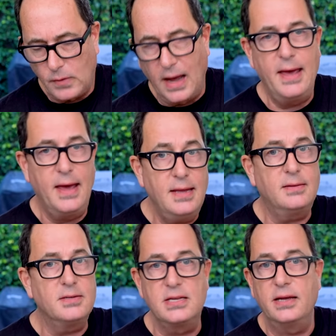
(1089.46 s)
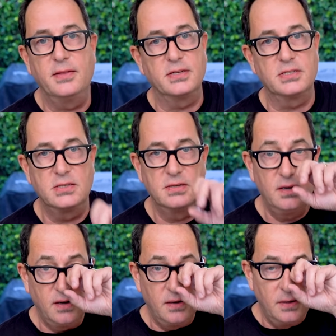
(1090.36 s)
I hate to say this
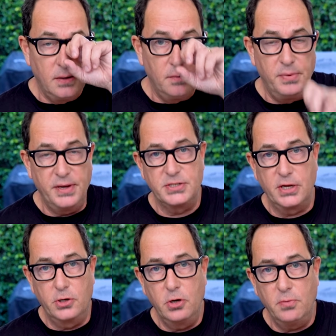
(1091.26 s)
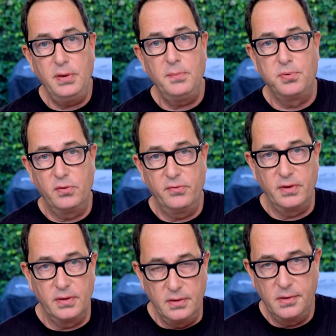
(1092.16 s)
because I could be
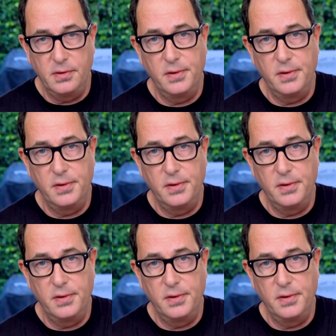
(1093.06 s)
proving